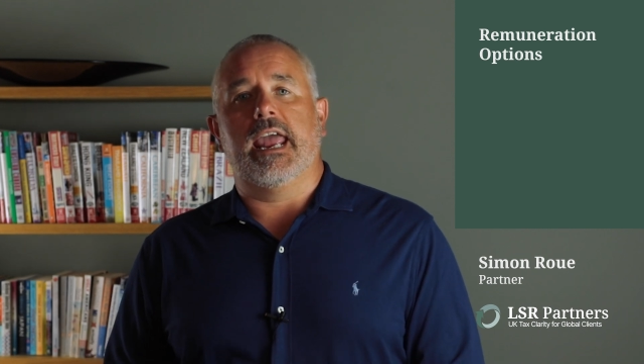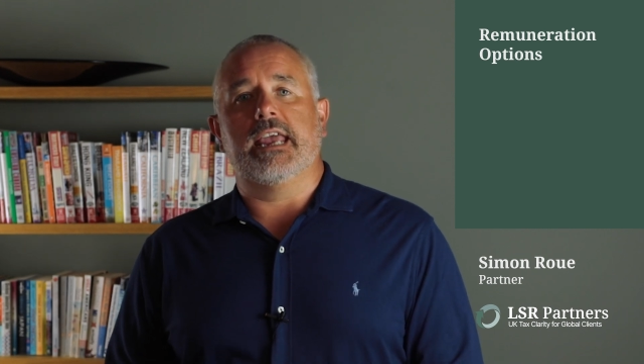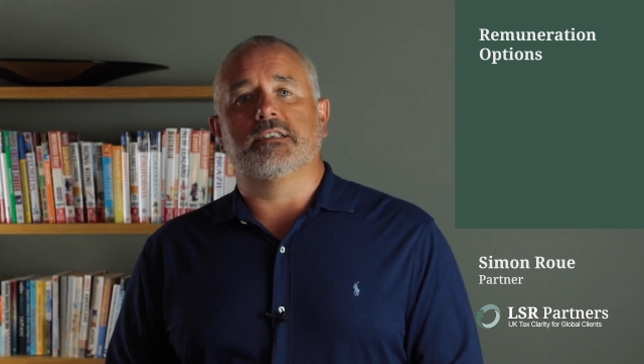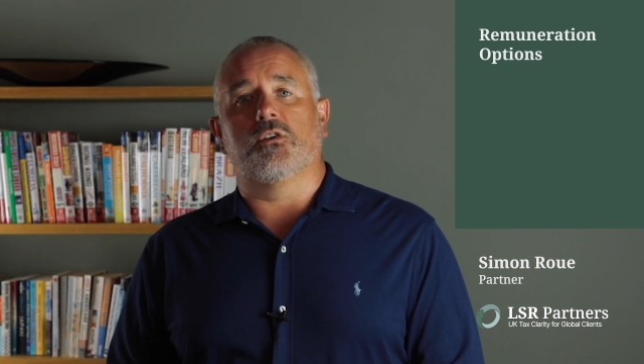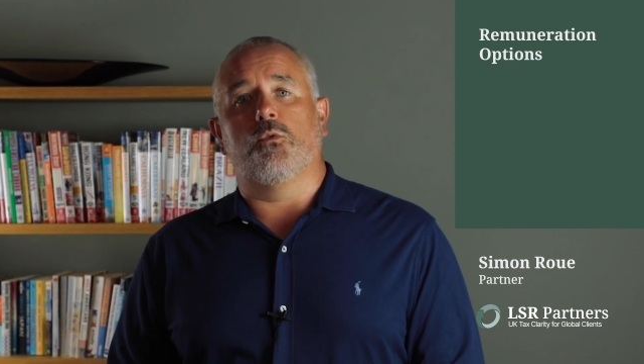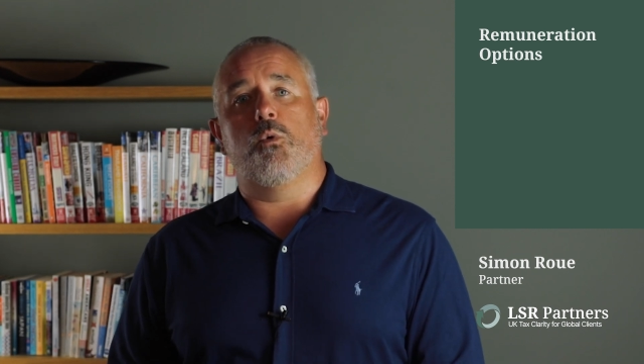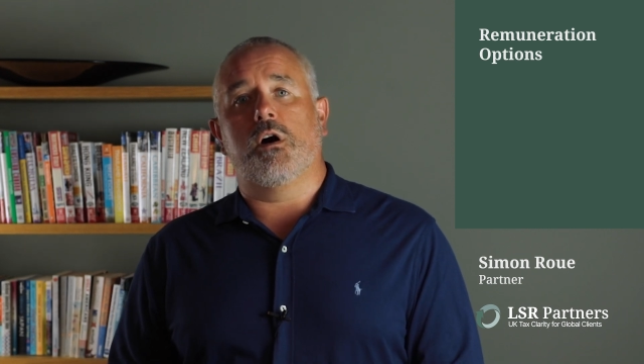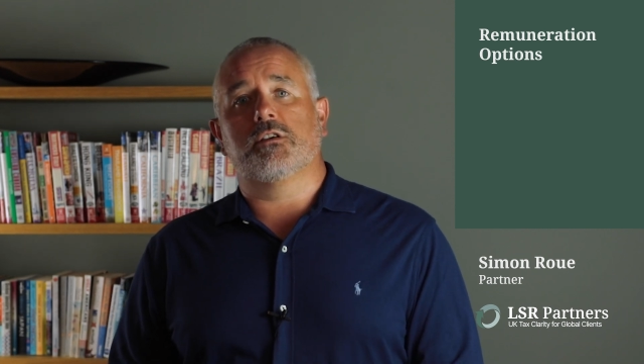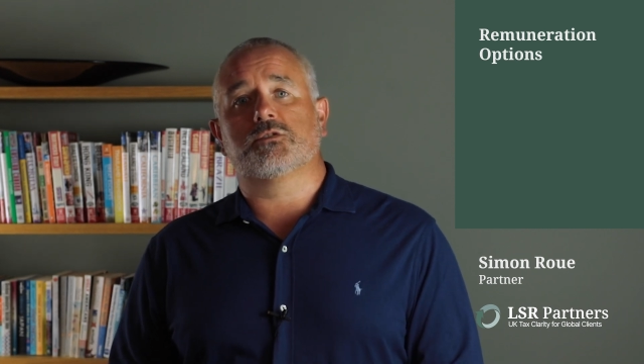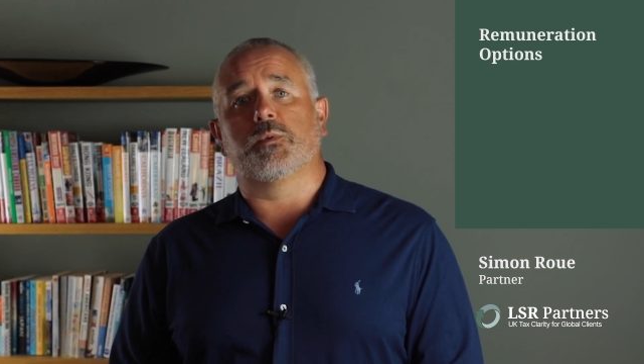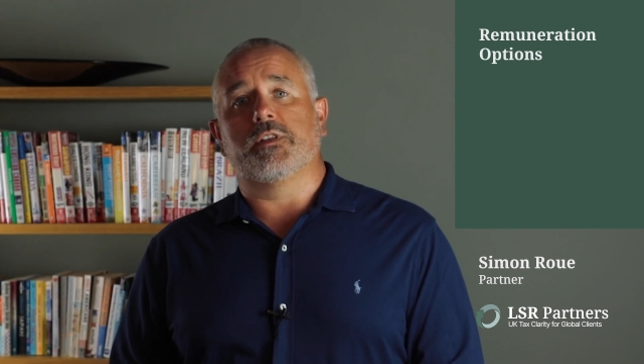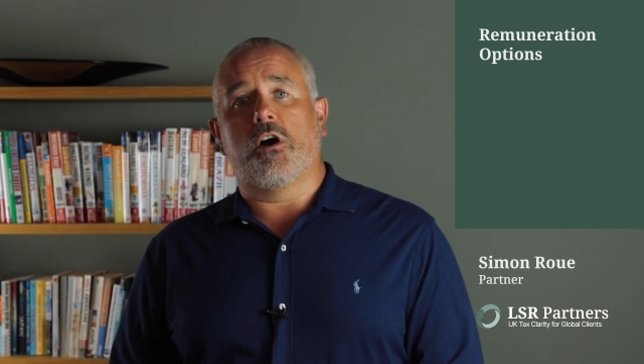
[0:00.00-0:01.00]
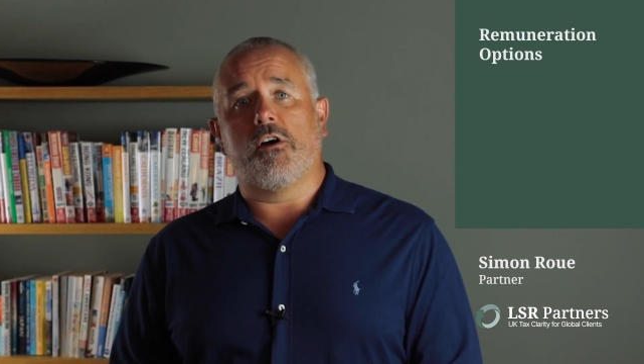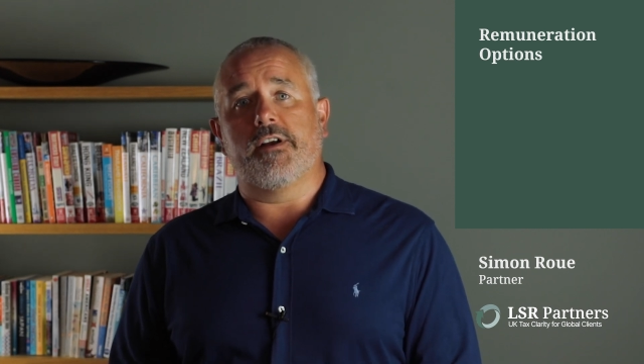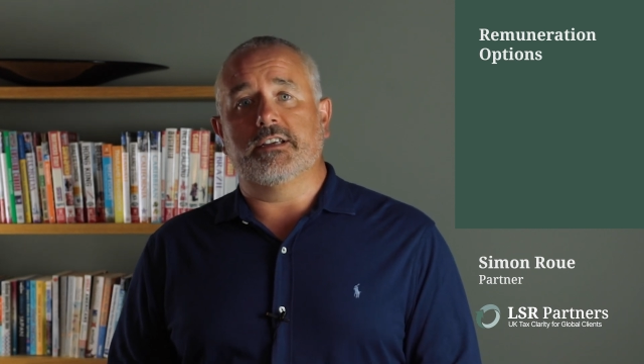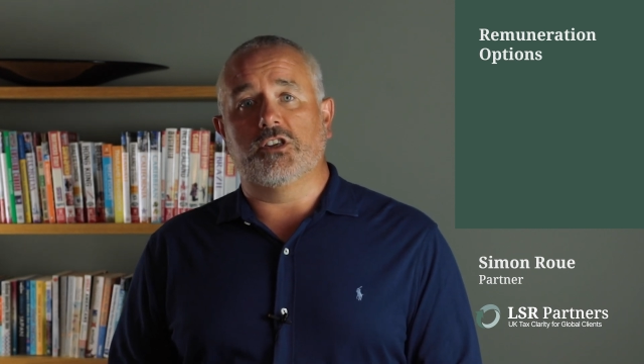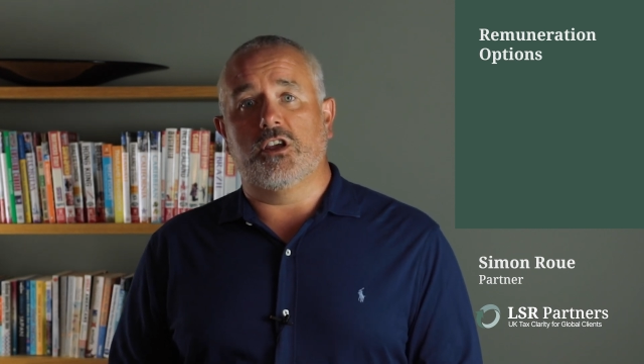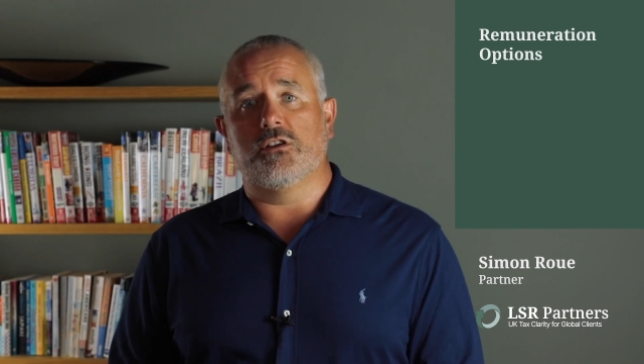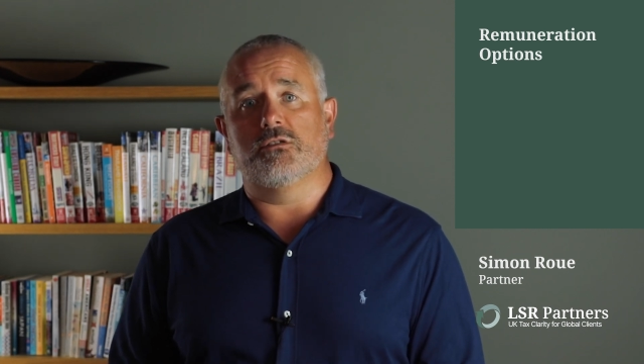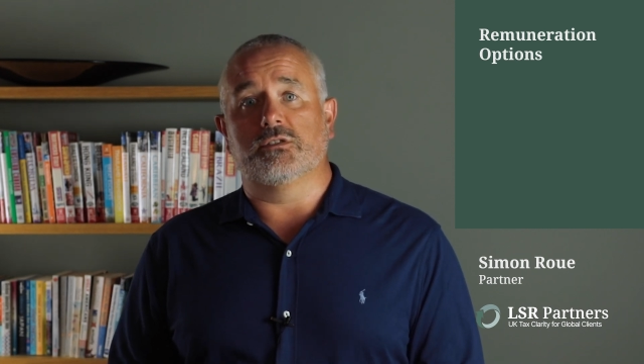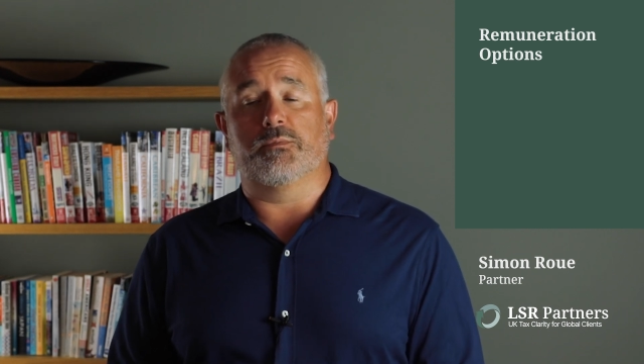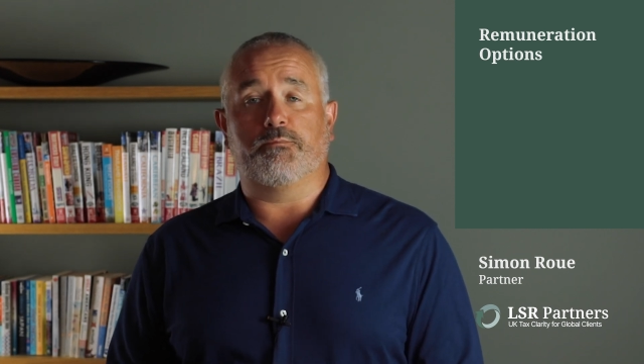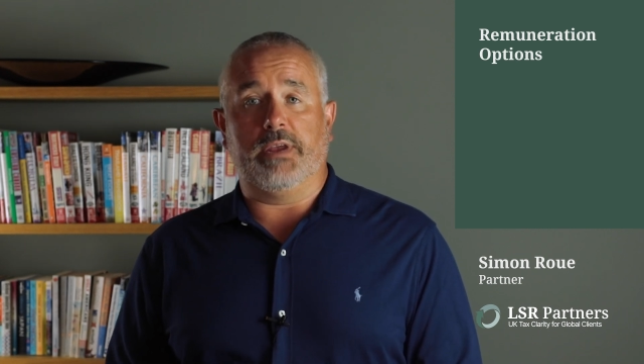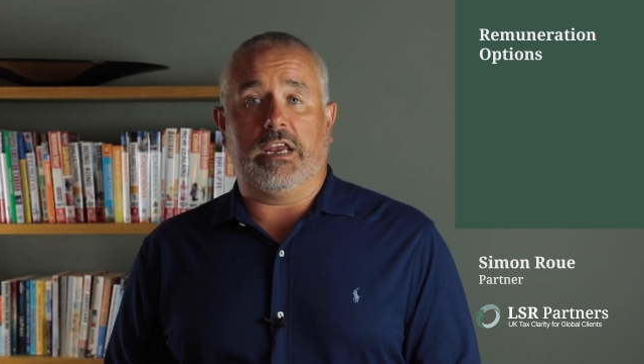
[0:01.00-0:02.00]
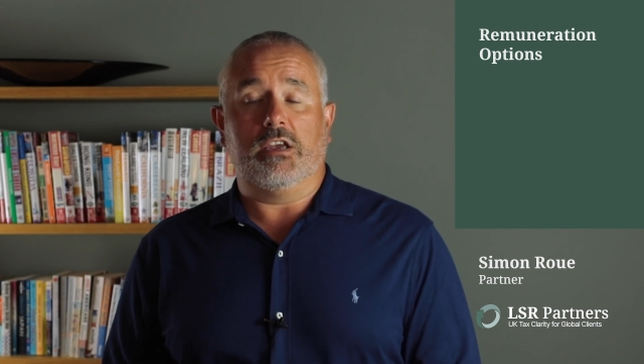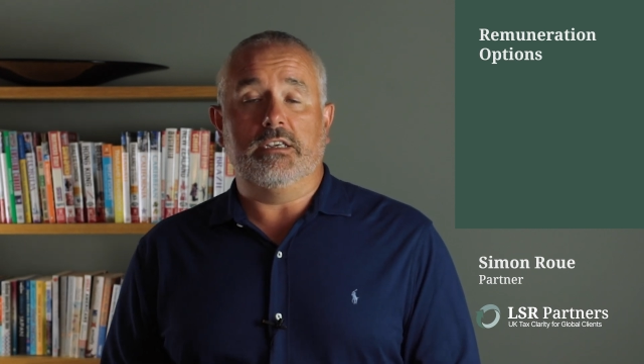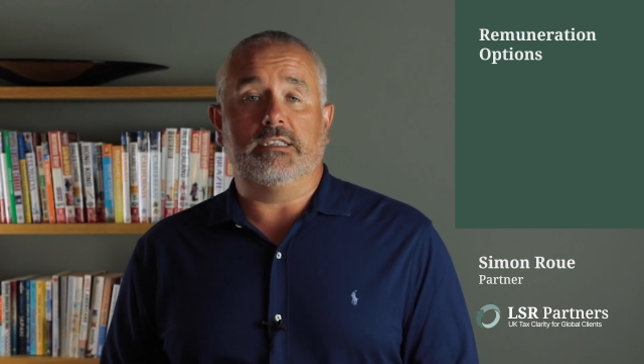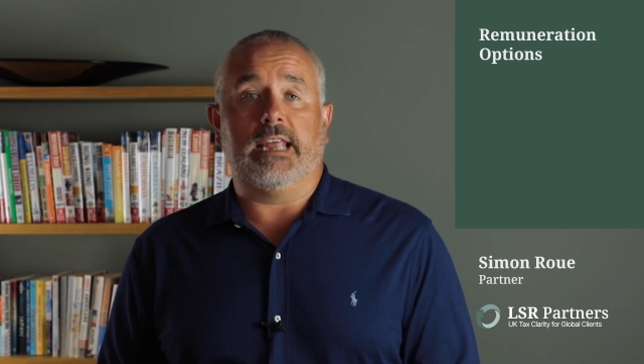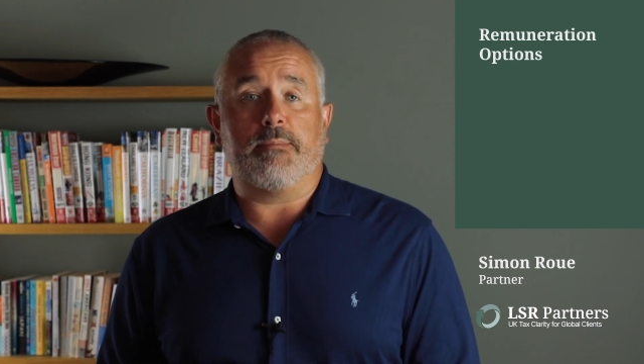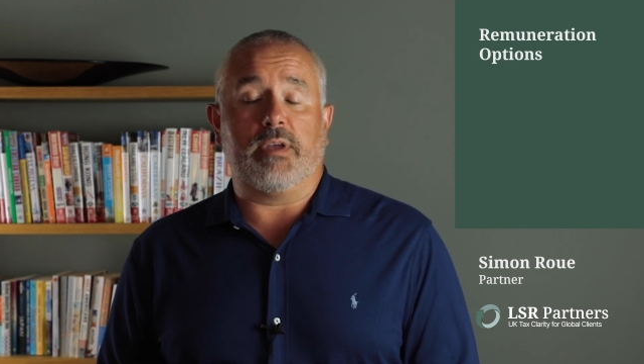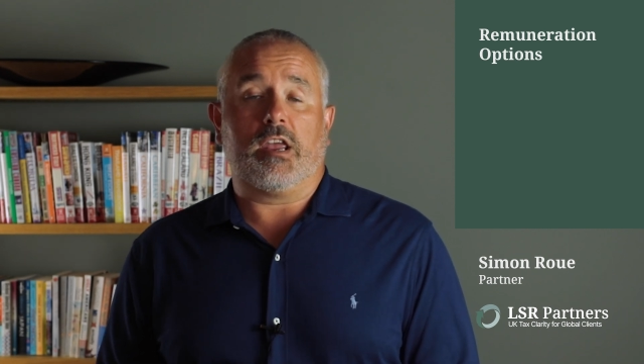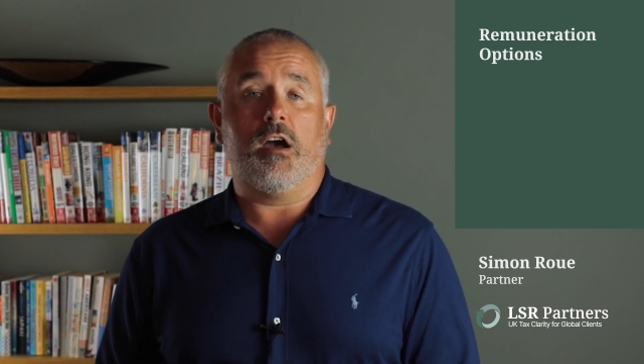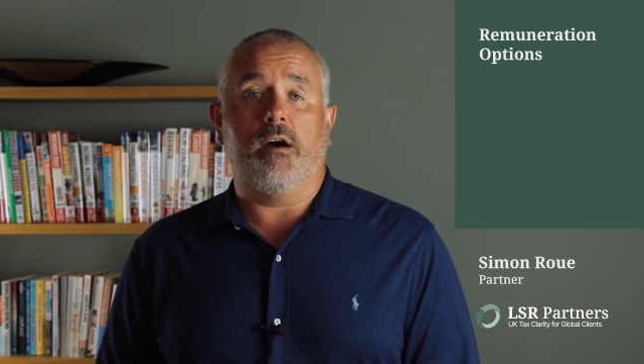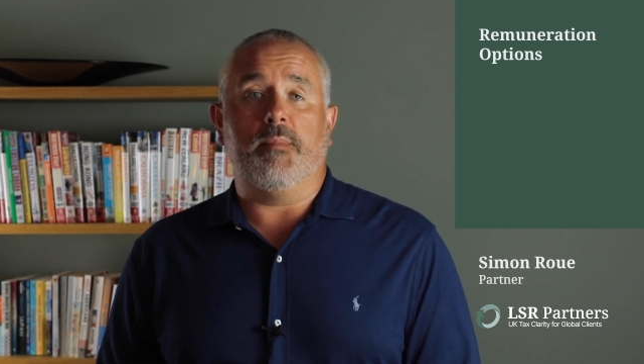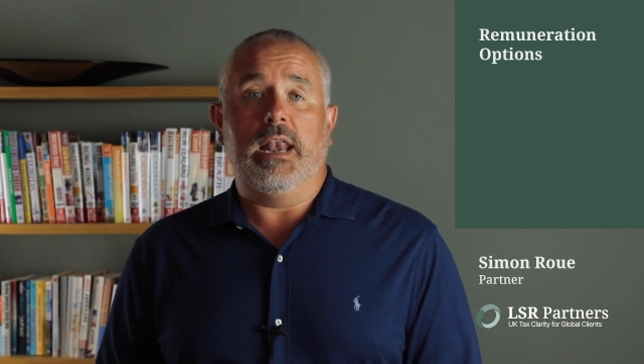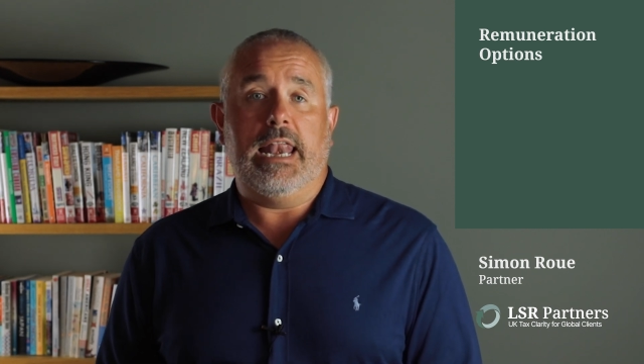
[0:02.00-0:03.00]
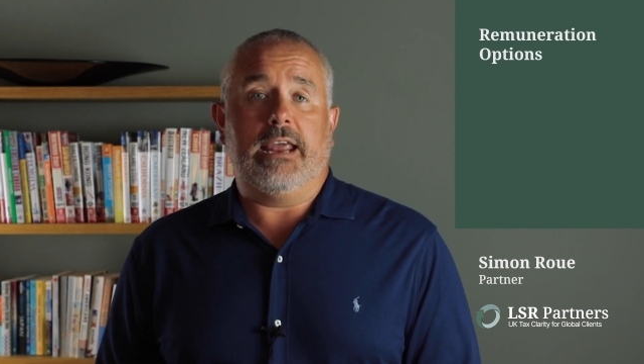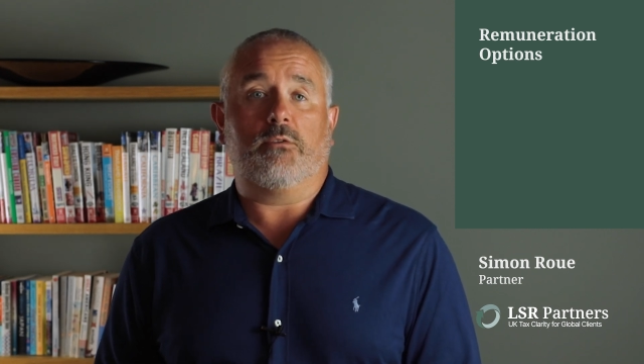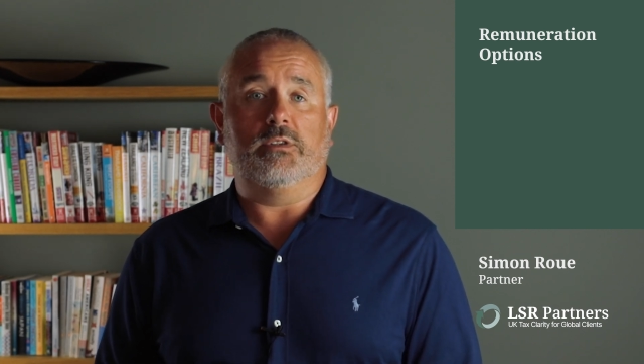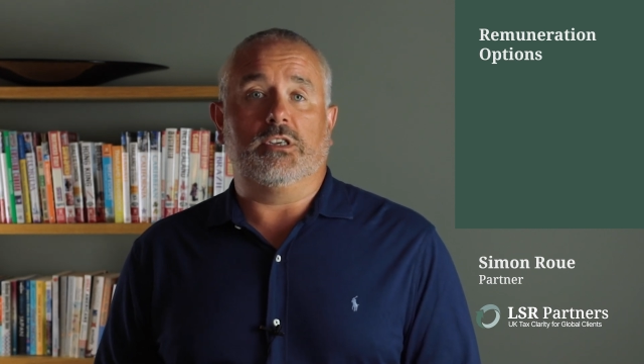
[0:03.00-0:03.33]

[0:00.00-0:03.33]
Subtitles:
is that whilst with RSUs, because they become a liquid